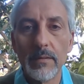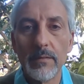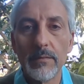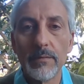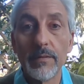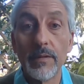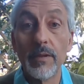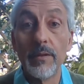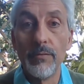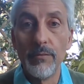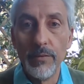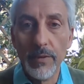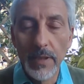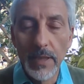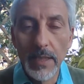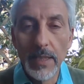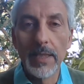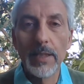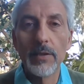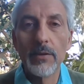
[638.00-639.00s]
for a
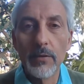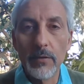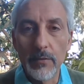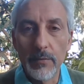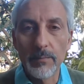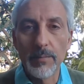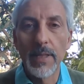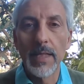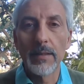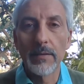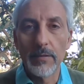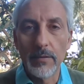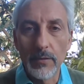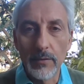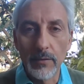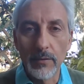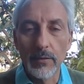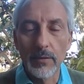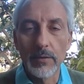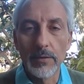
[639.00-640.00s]
really good
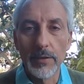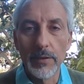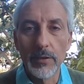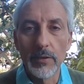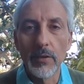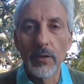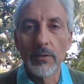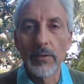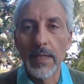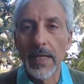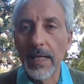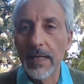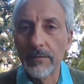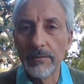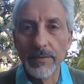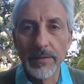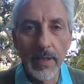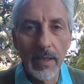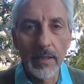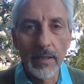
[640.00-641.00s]
spectacle, you've got to have
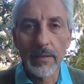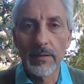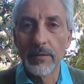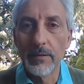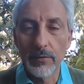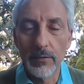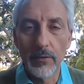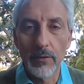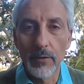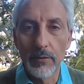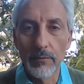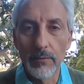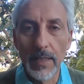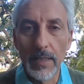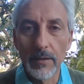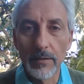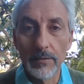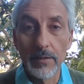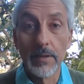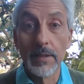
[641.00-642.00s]
darkness all
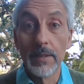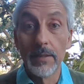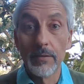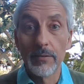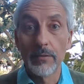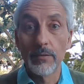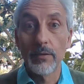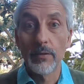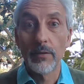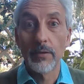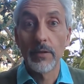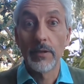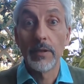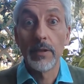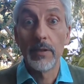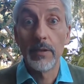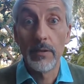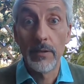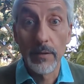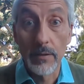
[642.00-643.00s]
around so that
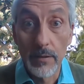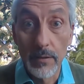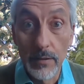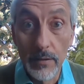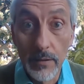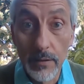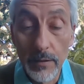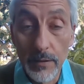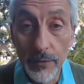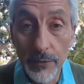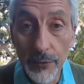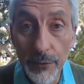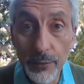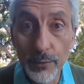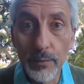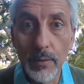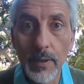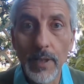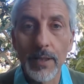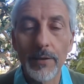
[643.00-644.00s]

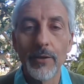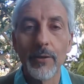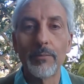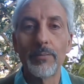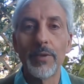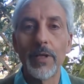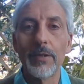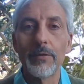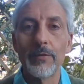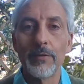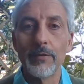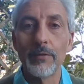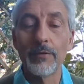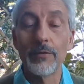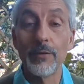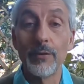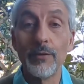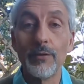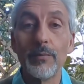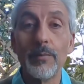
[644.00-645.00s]
you are not present,
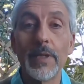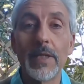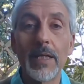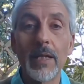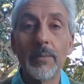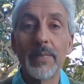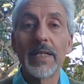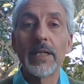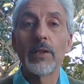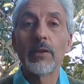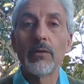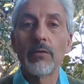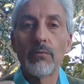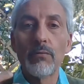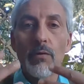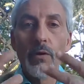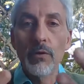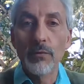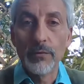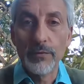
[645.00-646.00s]
so you become
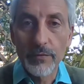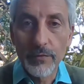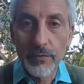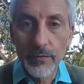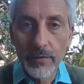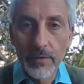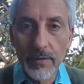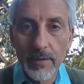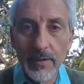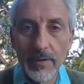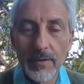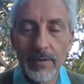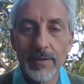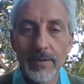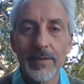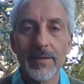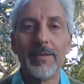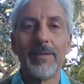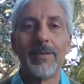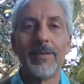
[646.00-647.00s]
engrossed.
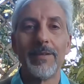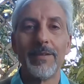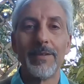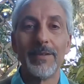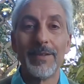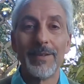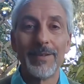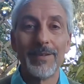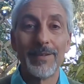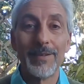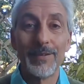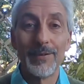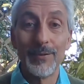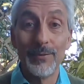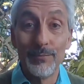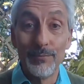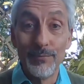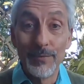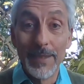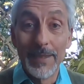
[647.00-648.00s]

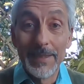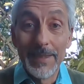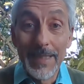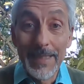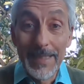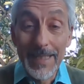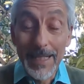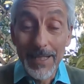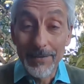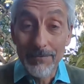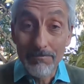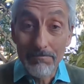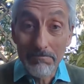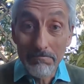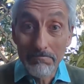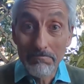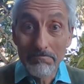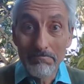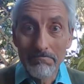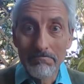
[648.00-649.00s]
And then
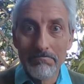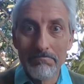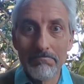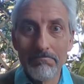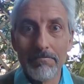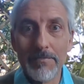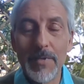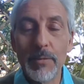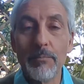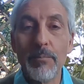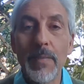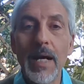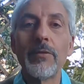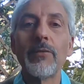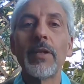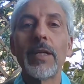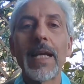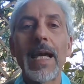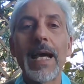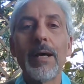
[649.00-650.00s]
the
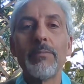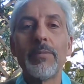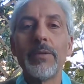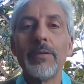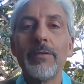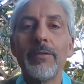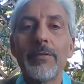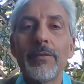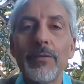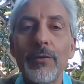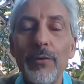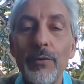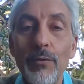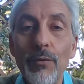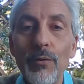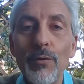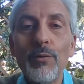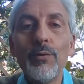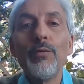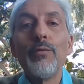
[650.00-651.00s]
magic happens. So you
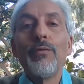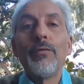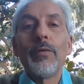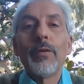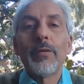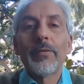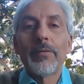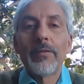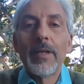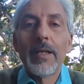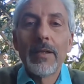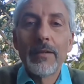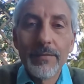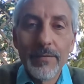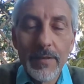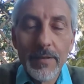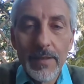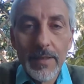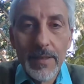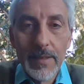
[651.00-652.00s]
lose yourself
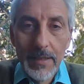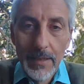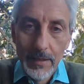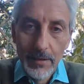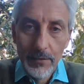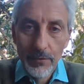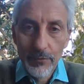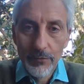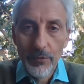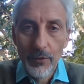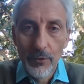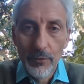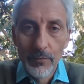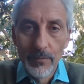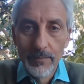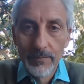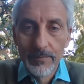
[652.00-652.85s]
in the show.